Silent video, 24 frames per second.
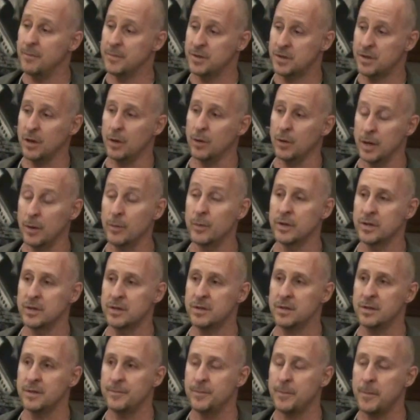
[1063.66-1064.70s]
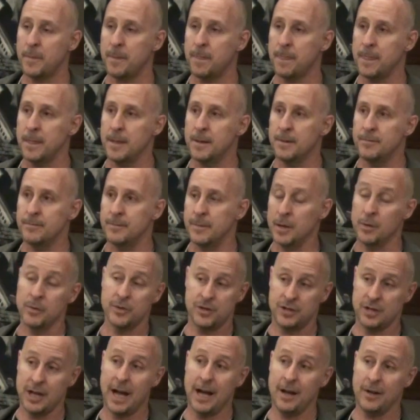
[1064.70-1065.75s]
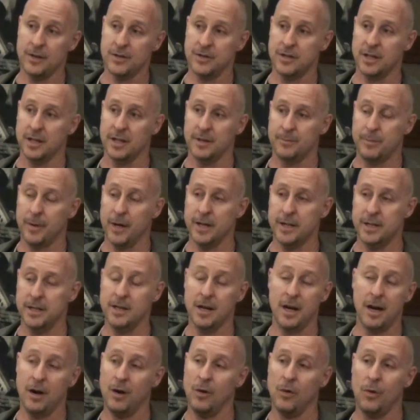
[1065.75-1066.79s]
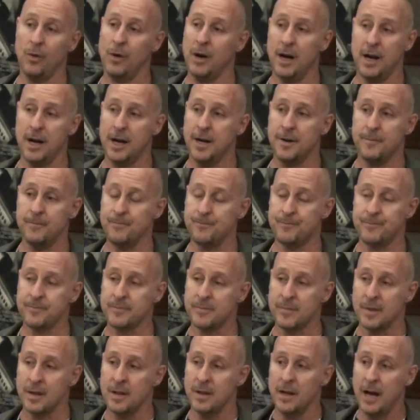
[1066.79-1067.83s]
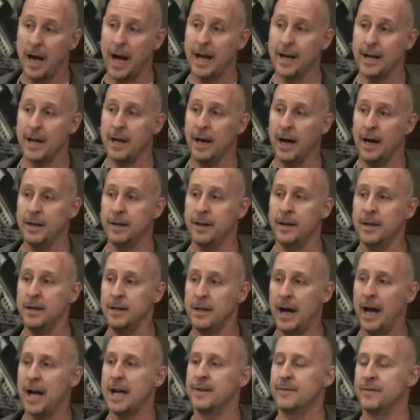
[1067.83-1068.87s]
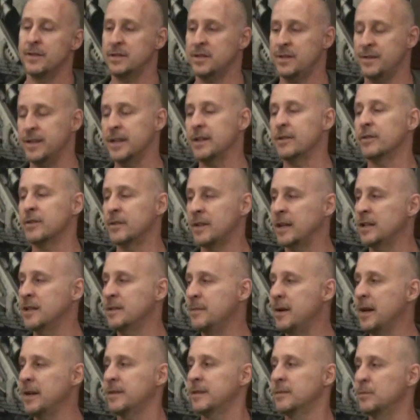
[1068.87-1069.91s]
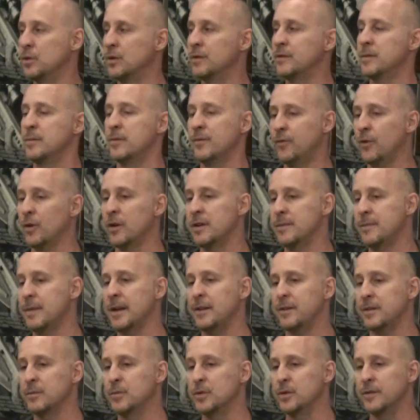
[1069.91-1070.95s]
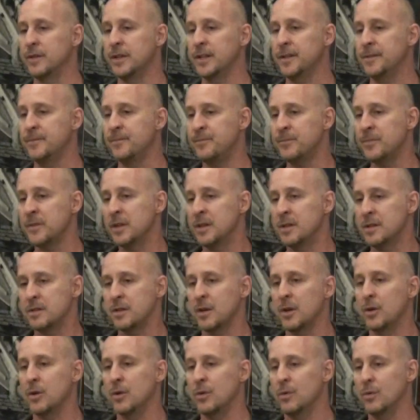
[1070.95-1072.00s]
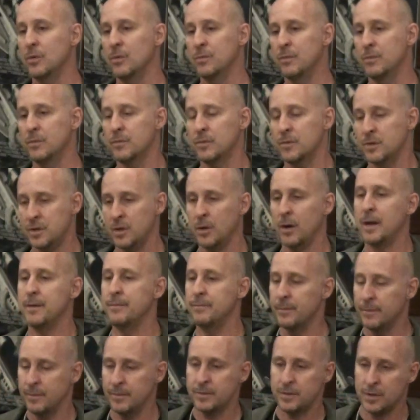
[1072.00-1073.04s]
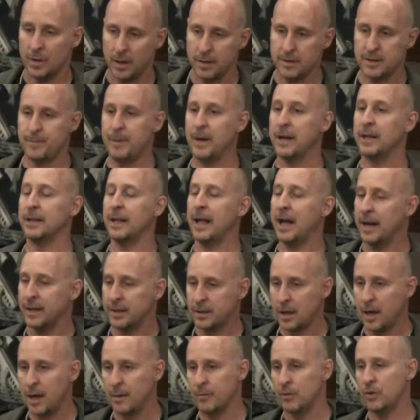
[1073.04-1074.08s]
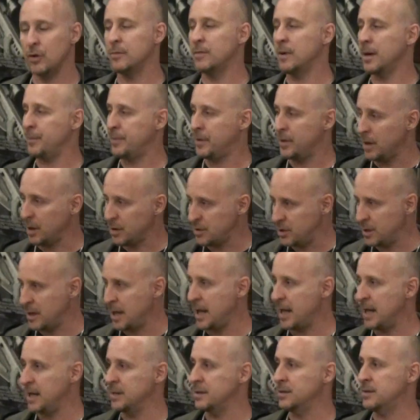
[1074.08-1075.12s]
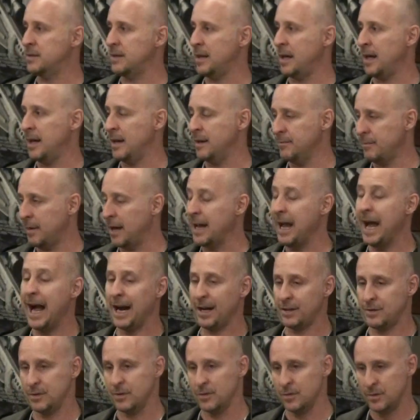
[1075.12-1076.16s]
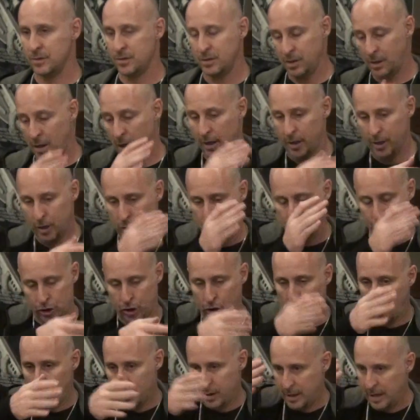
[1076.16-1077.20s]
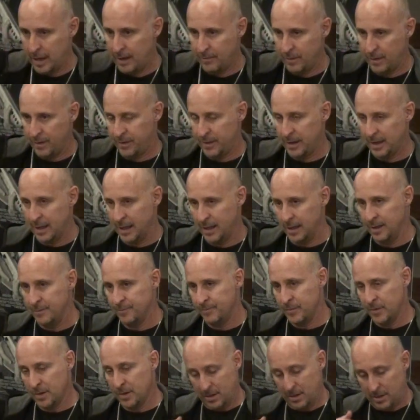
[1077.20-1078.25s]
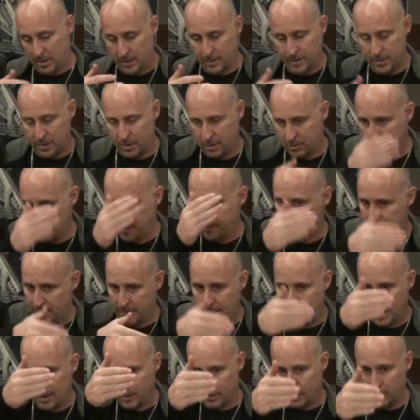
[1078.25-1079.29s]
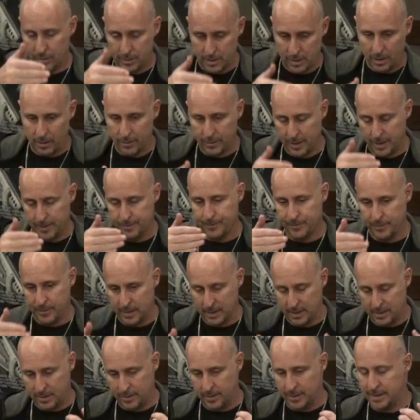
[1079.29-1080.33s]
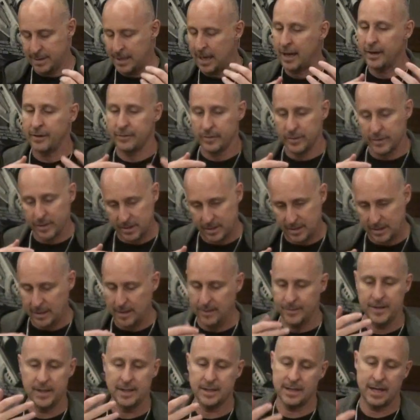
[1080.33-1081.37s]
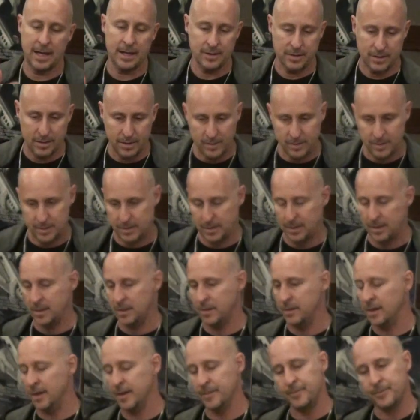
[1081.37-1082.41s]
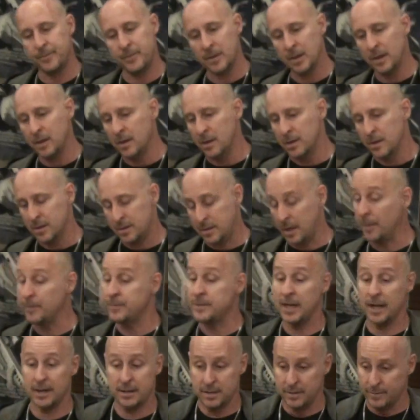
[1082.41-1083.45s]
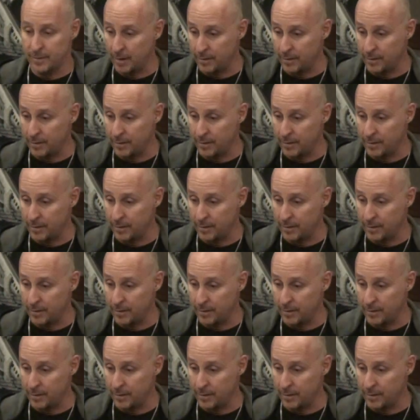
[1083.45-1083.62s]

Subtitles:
So it was challenging, but I have this theory that you make the movie before you make the movie. So I spent a lot of time with all my production heads and my actors to kind of chart everything on the script about the tenor of the scene, the intention of the scene, the subtext of